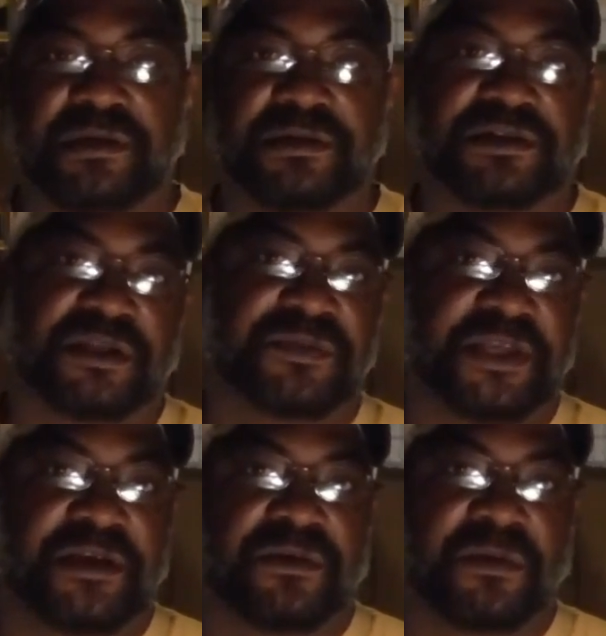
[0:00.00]
slip
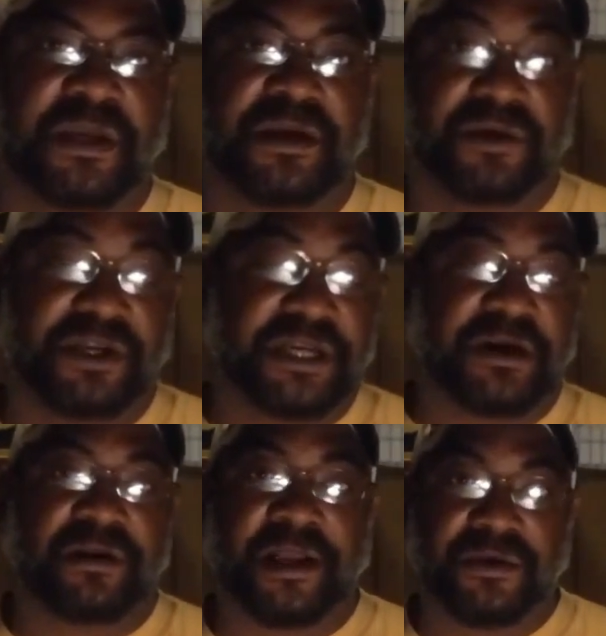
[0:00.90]
sinker rig or your
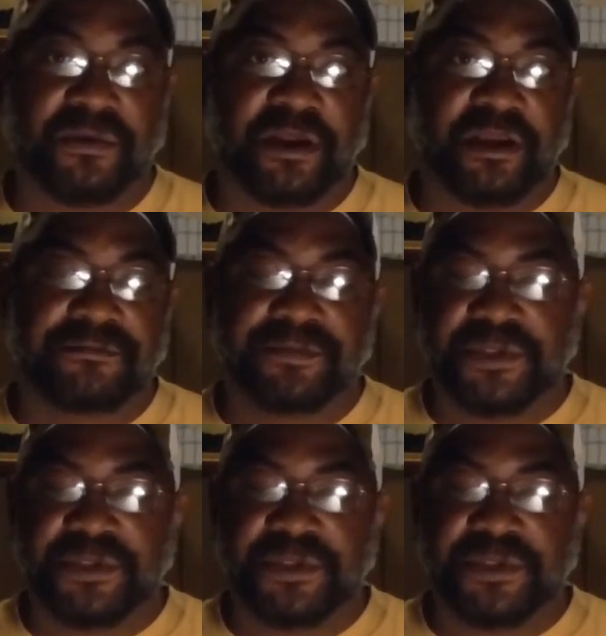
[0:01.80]
Carolina rig,